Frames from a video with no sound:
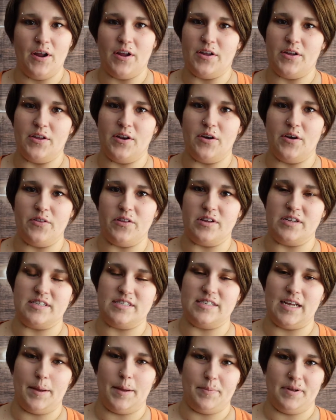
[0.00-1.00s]
you know, the
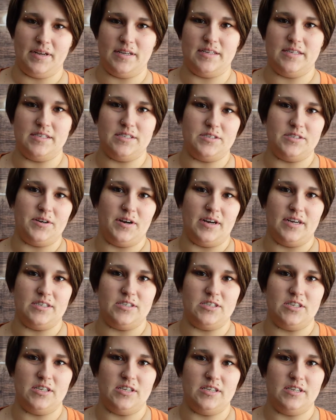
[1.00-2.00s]
type of
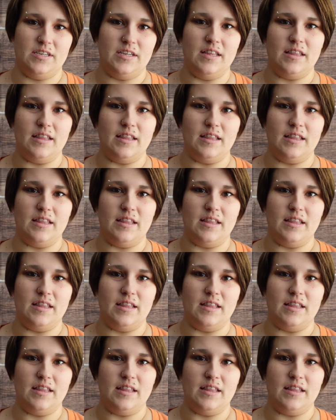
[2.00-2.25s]
distortion